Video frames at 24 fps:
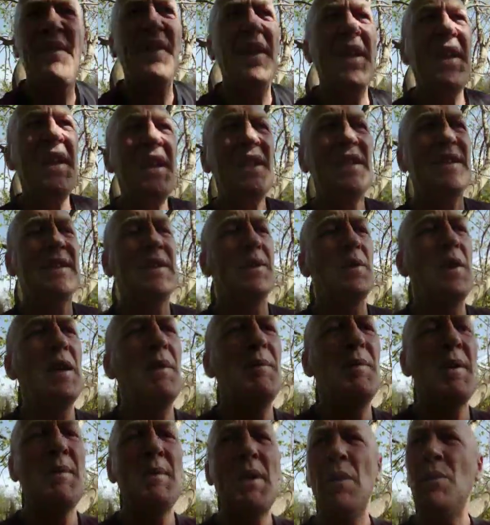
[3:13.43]
thing to
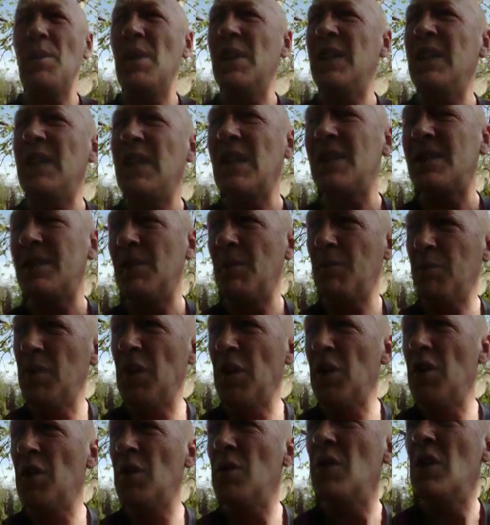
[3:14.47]
help him out when he gets
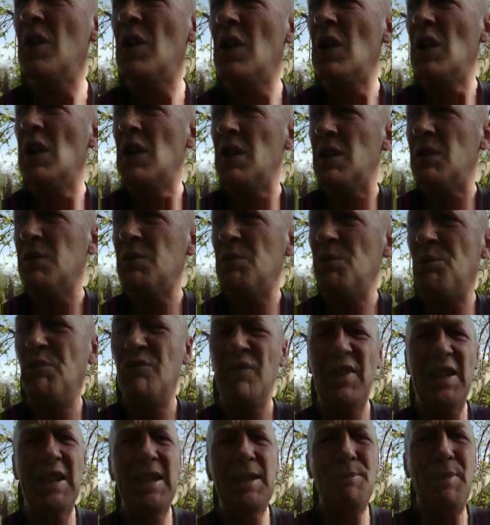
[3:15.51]

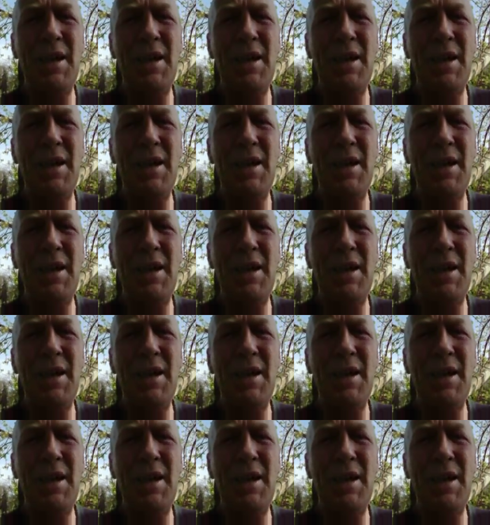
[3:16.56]
really